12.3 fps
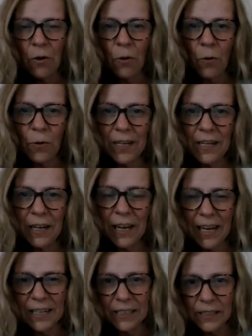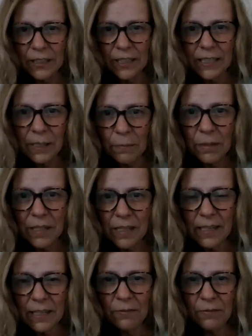and it's a
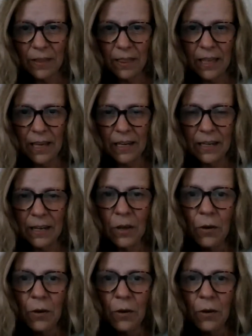perceived thing,